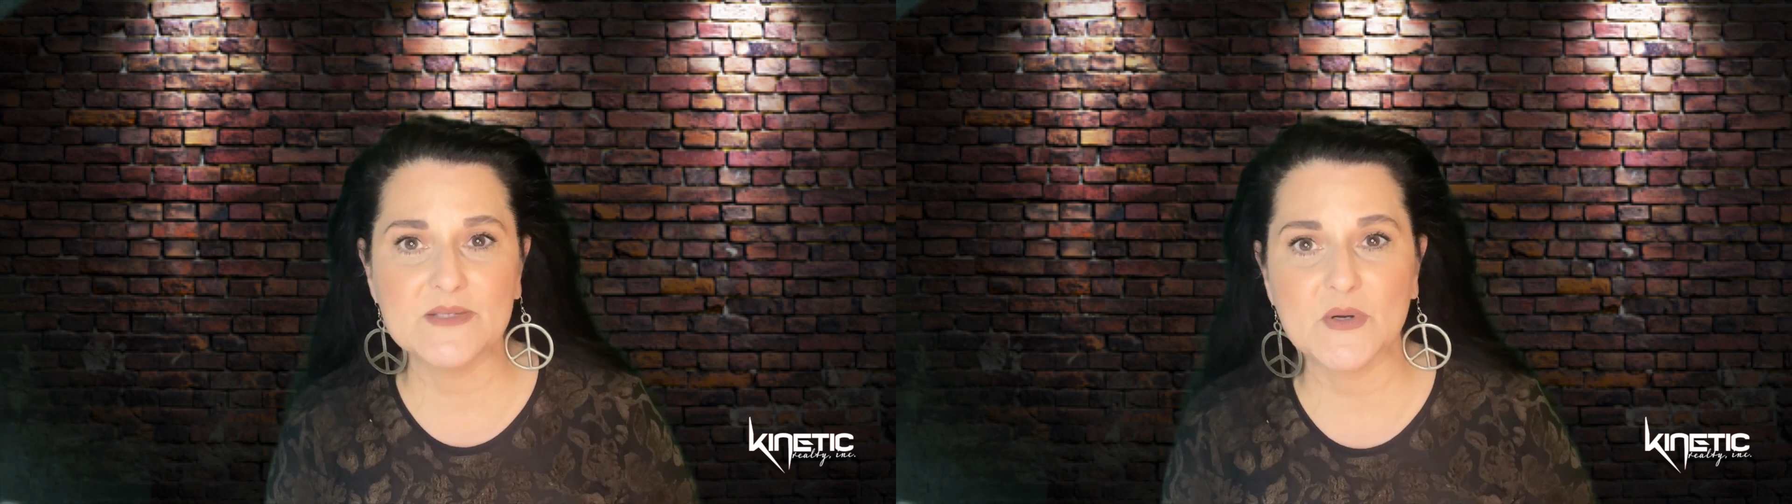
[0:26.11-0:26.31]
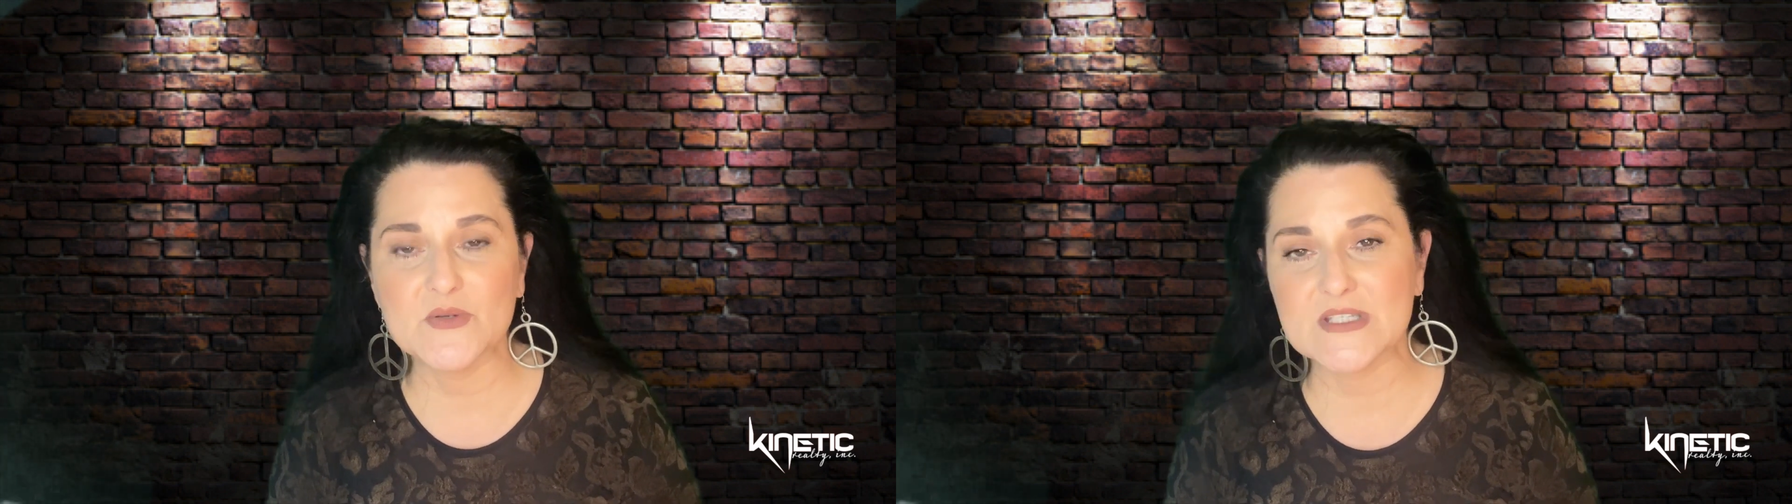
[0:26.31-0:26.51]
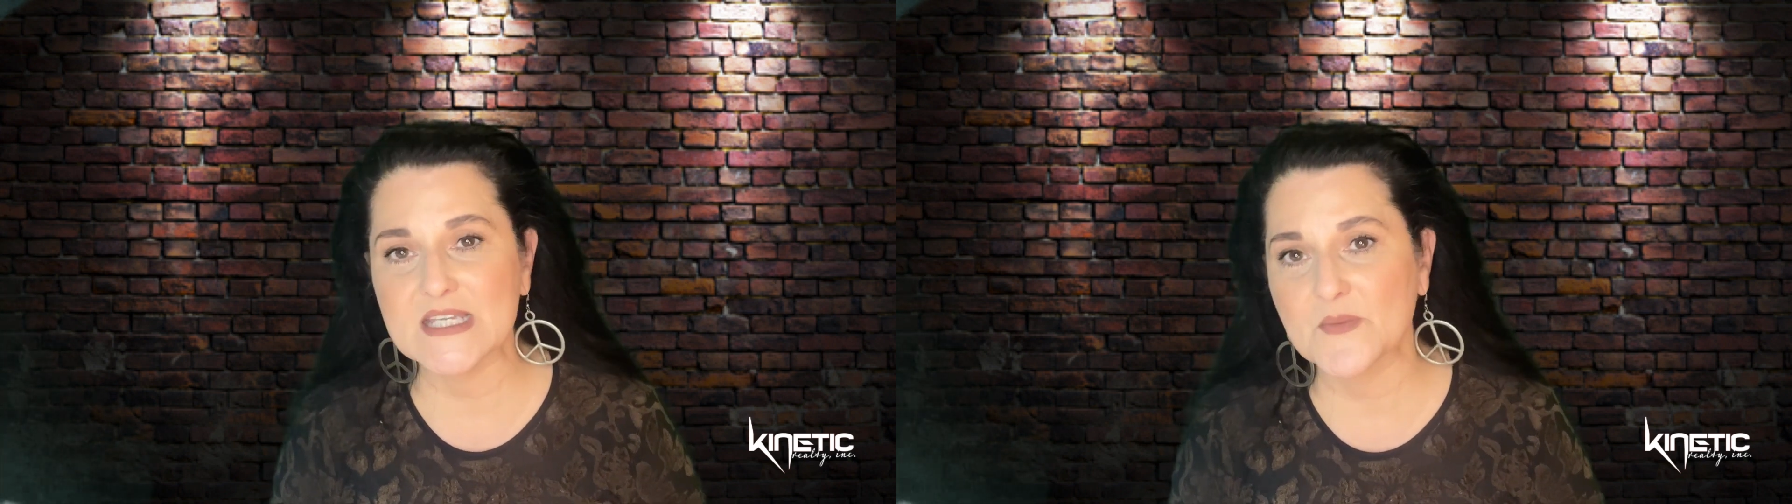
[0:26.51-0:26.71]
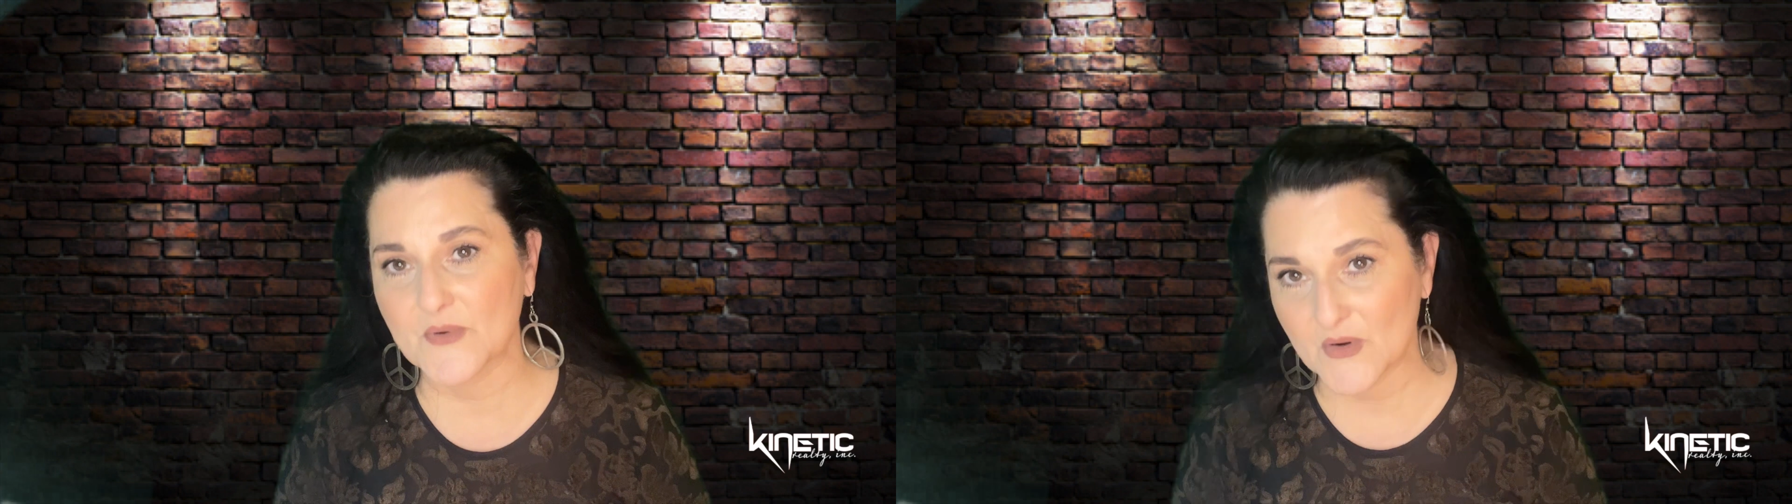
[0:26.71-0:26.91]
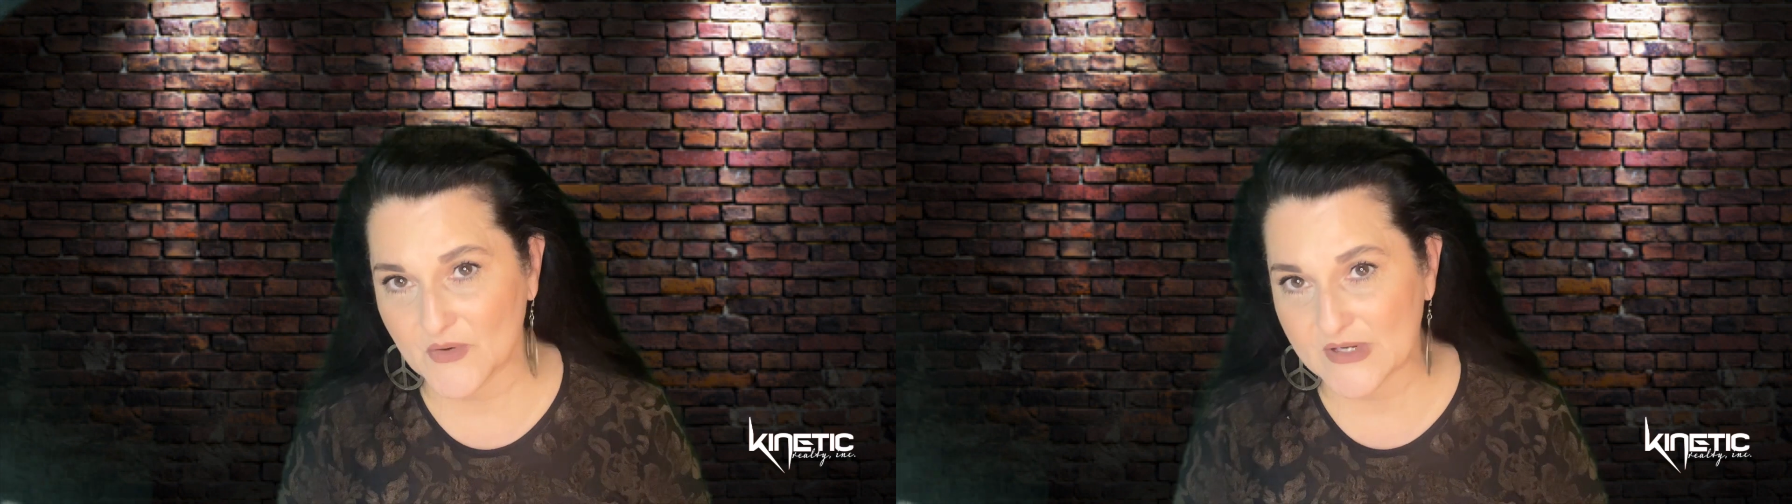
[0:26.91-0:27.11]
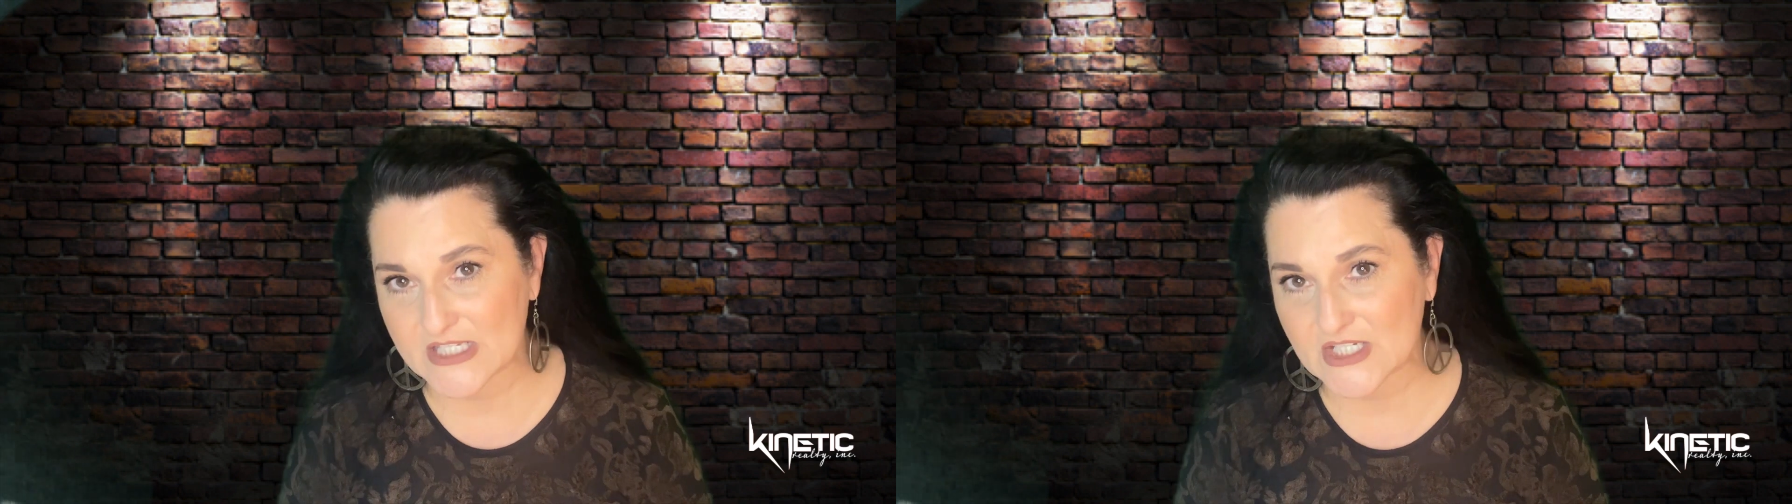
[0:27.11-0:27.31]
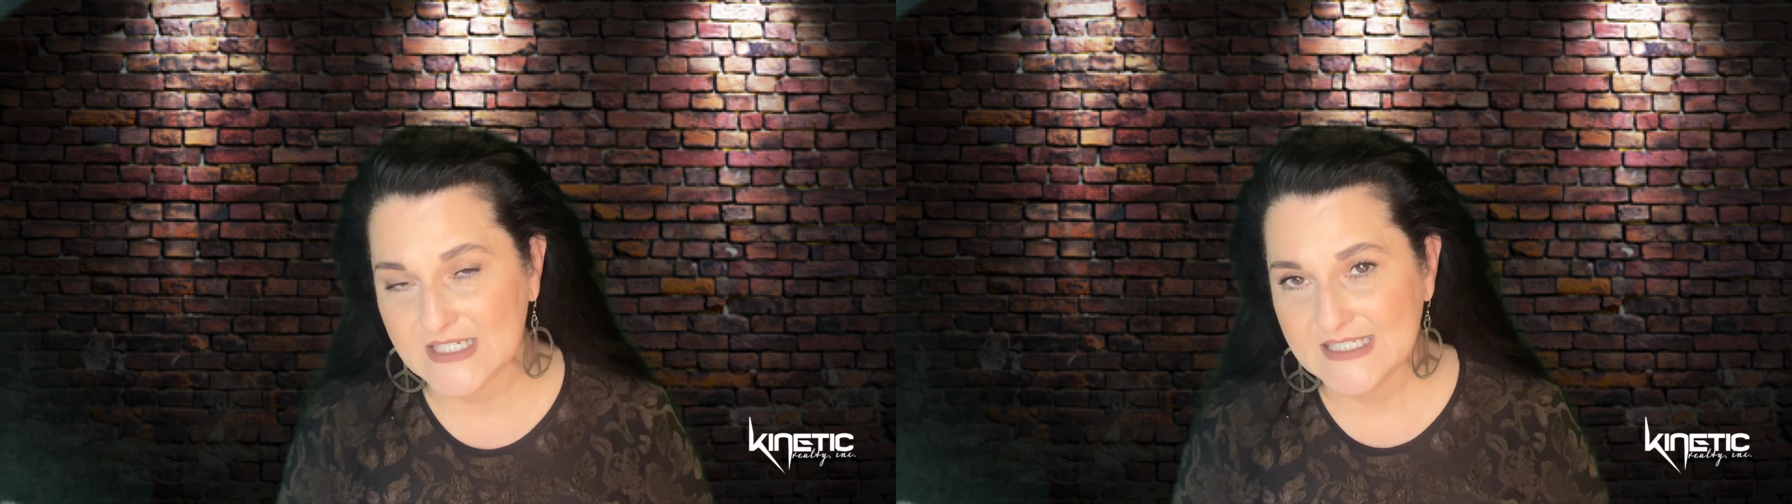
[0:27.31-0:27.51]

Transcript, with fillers: boutique brokerage.